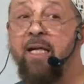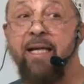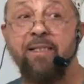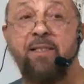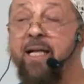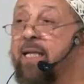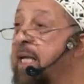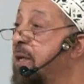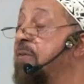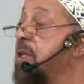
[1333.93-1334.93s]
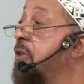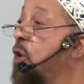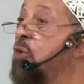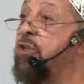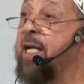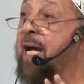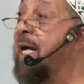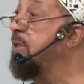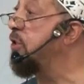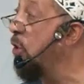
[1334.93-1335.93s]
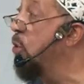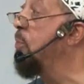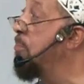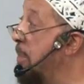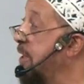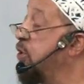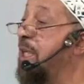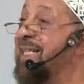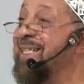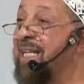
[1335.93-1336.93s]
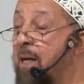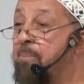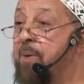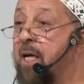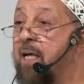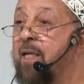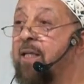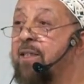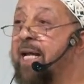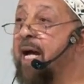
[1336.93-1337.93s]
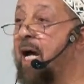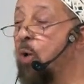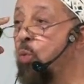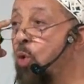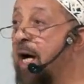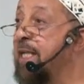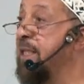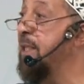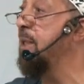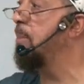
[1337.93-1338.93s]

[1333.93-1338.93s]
is that even though they are so much in number, they are one